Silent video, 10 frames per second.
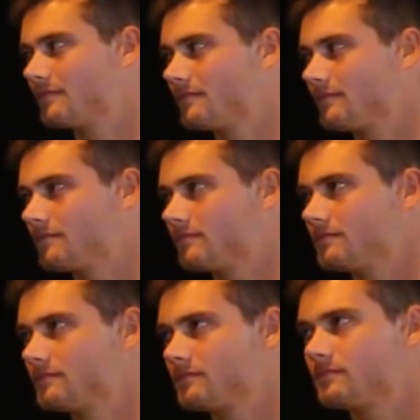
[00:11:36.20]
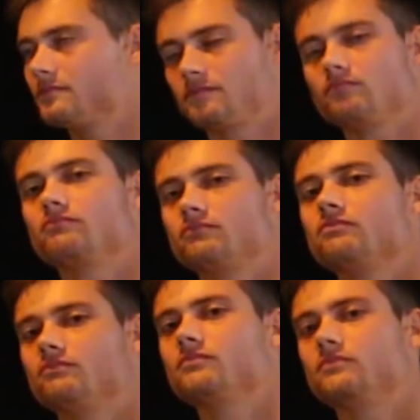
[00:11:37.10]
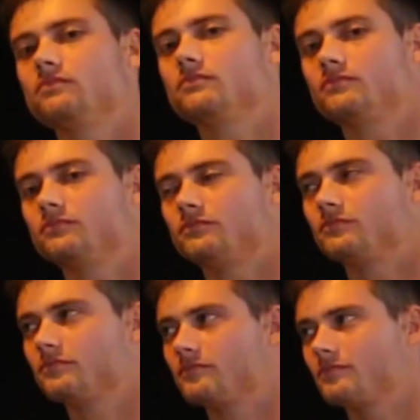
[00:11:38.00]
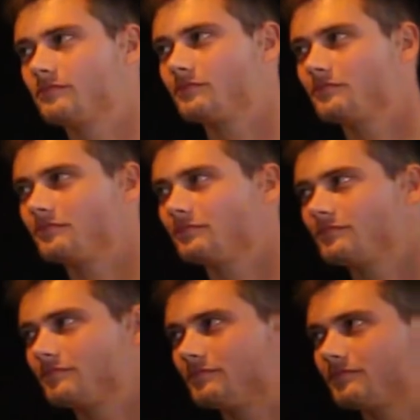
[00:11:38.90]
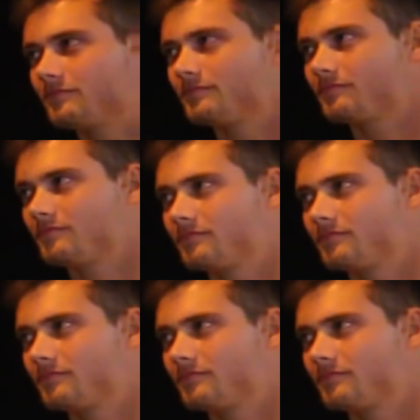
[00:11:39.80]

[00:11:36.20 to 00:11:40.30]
No words are spoken by the person on screen.